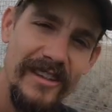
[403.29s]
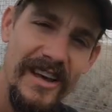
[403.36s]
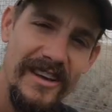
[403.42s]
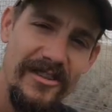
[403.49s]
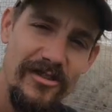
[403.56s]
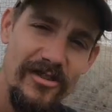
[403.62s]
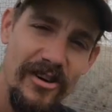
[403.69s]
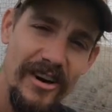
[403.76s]

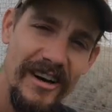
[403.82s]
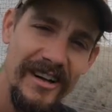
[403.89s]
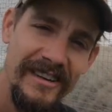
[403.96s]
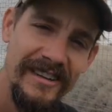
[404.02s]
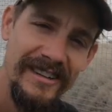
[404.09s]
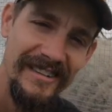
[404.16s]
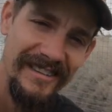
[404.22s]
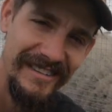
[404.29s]
Thanks, John.
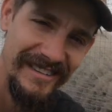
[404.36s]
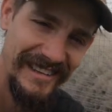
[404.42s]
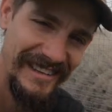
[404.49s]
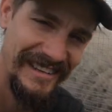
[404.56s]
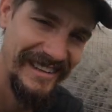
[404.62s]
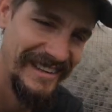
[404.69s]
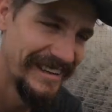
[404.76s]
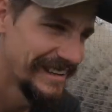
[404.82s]

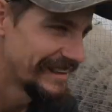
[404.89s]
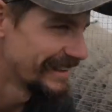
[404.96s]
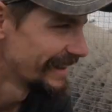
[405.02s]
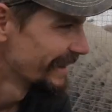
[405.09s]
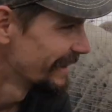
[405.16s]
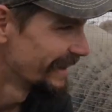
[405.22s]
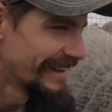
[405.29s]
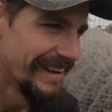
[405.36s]

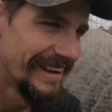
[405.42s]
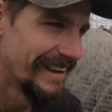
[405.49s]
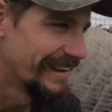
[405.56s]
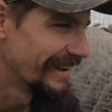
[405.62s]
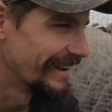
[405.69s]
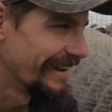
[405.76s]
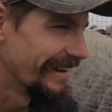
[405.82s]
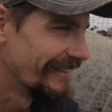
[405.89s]

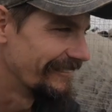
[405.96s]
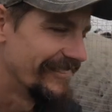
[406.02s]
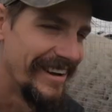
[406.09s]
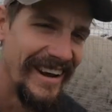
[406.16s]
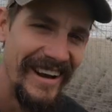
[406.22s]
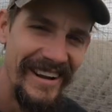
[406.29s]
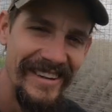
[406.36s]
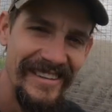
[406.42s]
Oh
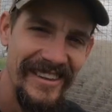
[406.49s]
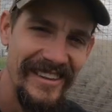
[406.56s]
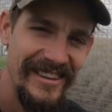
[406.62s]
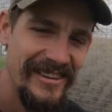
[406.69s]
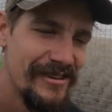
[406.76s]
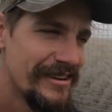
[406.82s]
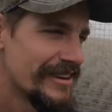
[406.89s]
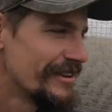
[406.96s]
man,
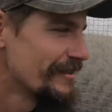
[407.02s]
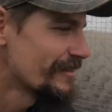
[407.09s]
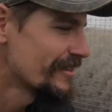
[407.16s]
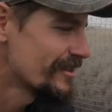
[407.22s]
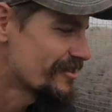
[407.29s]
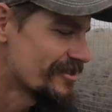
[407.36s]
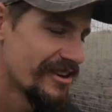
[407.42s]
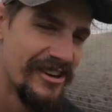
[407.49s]
you can use
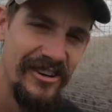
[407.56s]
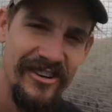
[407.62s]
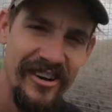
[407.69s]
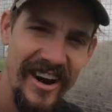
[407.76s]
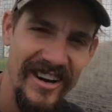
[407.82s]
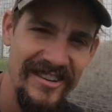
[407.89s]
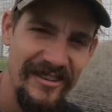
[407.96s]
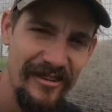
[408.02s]
these chicken
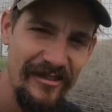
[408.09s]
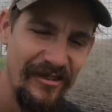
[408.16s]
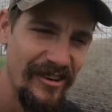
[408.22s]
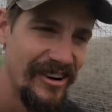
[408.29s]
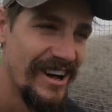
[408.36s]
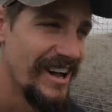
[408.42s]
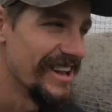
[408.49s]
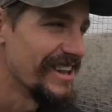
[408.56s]
tractors
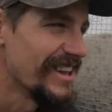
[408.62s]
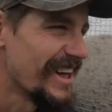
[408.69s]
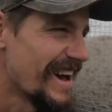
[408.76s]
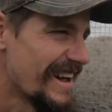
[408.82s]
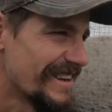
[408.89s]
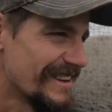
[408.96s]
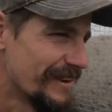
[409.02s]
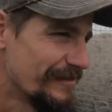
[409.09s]
for a
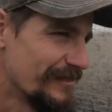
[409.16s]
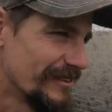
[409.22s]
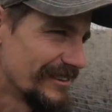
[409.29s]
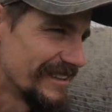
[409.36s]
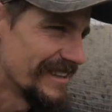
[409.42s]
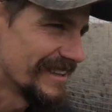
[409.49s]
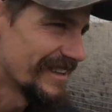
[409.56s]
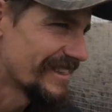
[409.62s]
lot of different
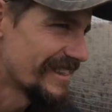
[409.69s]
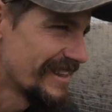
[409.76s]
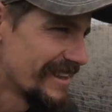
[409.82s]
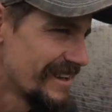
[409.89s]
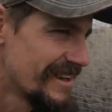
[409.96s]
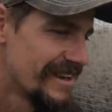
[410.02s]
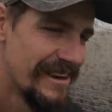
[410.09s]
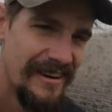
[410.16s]
things.
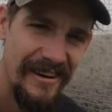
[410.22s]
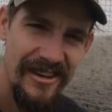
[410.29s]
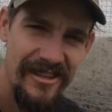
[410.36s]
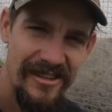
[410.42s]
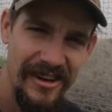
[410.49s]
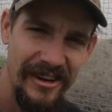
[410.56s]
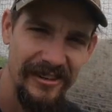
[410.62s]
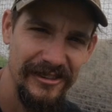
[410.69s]

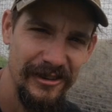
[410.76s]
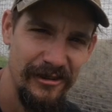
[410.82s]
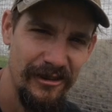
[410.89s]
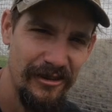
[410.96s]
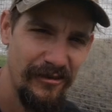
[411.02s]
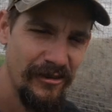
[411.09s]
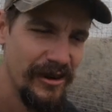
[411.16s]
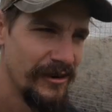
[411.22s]

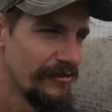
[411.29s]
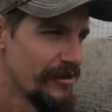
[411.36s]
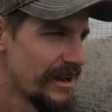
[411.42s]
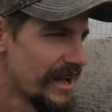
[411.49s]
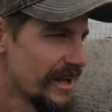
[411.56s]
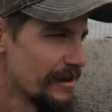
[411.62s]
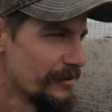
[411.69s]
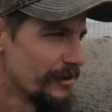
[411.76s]
Shelters for different
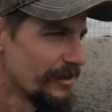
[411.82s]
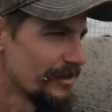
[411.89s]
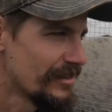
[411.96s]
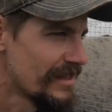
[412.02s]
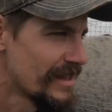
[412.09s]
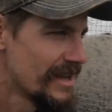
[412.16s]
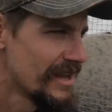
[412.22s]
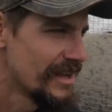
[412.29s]

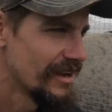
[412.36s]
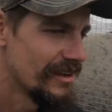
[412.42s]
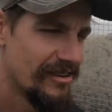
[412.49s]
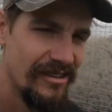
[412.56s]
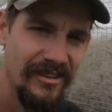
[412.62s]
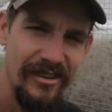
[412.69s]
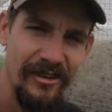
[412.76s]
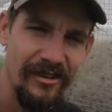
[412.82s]
animals,
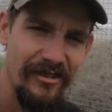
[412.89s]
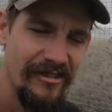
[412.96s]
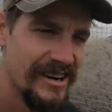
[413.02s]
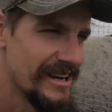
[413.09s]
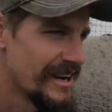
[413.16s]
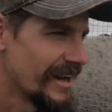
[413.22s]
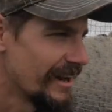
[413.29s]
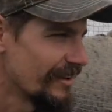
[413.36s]
little
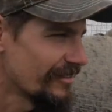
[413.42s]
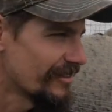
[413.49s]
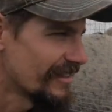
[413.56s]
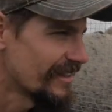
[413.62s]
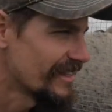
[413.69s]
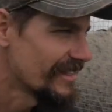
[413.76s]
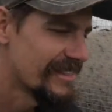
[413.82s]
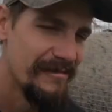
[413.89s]

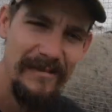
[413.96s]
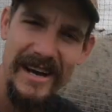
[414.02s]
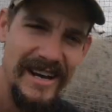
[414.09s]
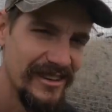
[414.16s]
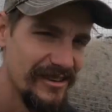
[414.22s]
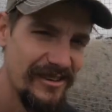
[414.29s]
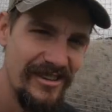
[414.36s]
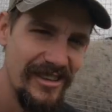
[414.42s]
greenhouses,
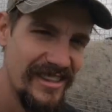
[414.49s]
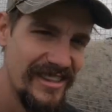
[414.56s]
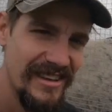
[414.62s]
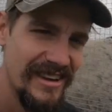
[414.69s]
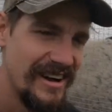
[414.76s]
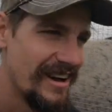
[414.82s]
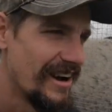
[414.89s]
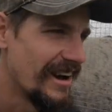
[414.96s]
man, they're just
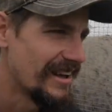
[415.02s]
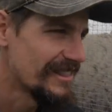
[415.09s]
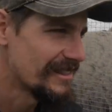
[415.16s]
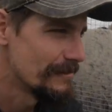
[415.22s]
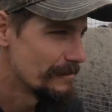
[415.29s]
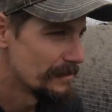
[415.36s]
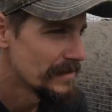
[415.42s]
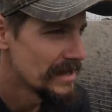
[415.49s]

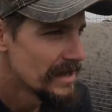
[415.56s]
awesome.